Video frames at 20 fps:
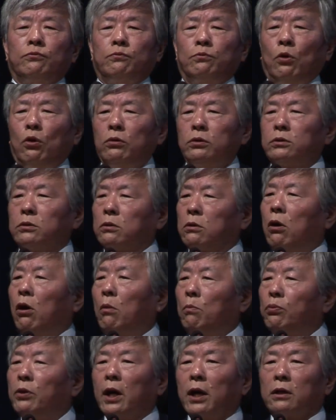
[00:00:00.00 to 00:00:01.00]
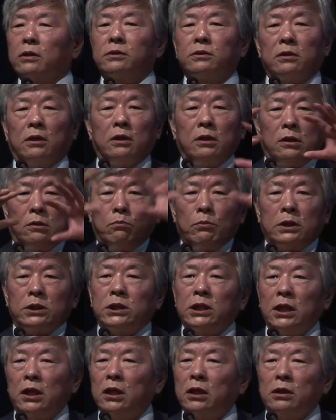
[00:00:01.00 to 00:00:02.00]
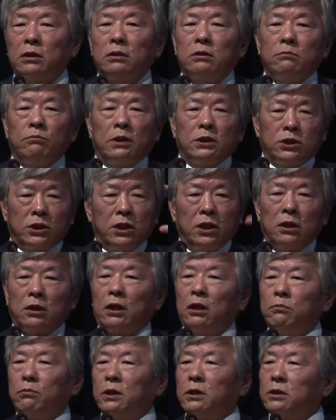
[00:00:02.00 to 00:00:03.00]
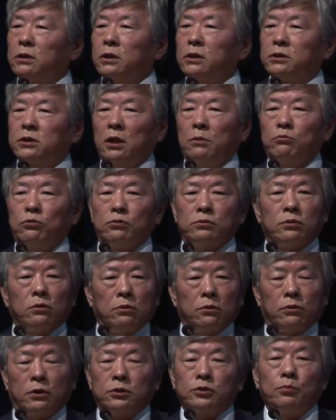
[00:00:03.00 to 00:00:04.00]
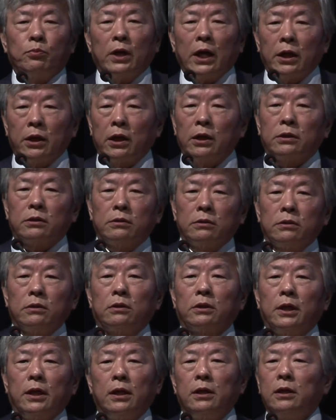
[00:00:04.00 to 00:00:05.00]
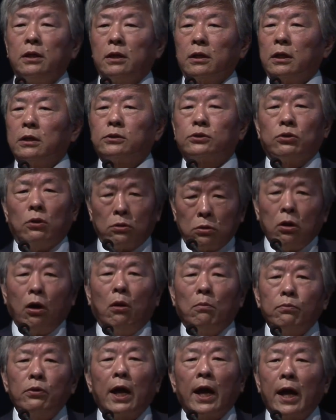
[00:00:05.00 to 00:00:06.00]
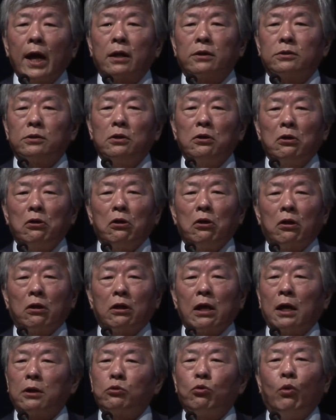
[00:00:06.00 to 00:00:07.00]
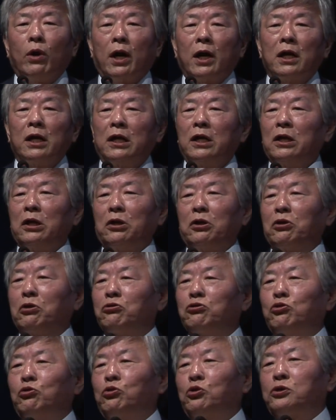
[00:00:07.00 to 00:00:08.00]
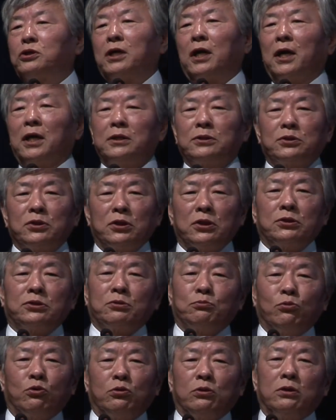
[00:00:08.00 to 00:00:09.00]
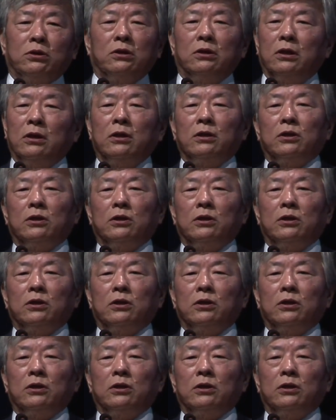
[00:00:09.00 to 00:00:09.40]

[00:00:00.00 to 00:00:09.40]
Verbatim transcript: most complex machine ever assembled on this planet. Okay, it's so complex. That's why neuroscience is more,